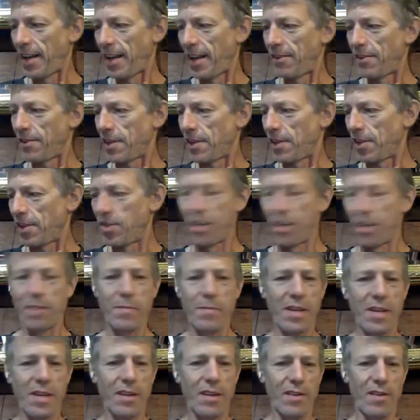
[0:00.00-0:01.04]
don't think you
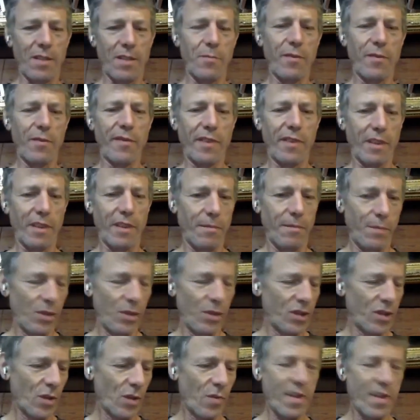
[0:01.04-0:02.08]
can make great
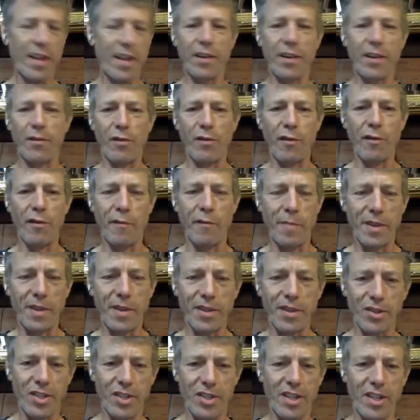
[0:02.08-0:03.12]
music without a groove, but
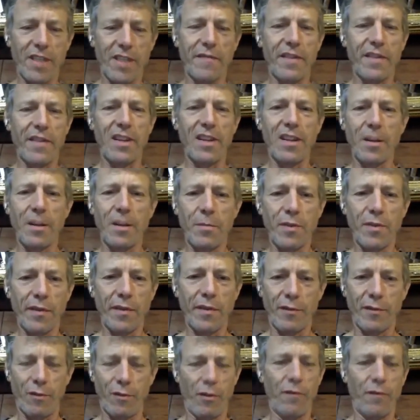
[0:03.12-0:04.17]
there's an infinite number
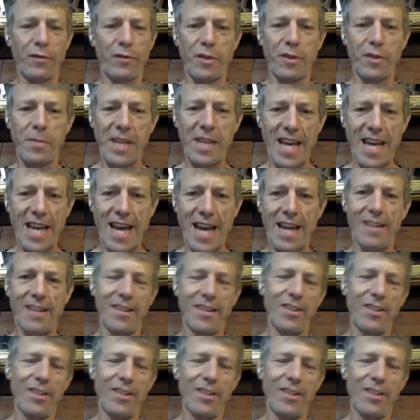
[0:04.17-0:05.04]
of grooves to be had. You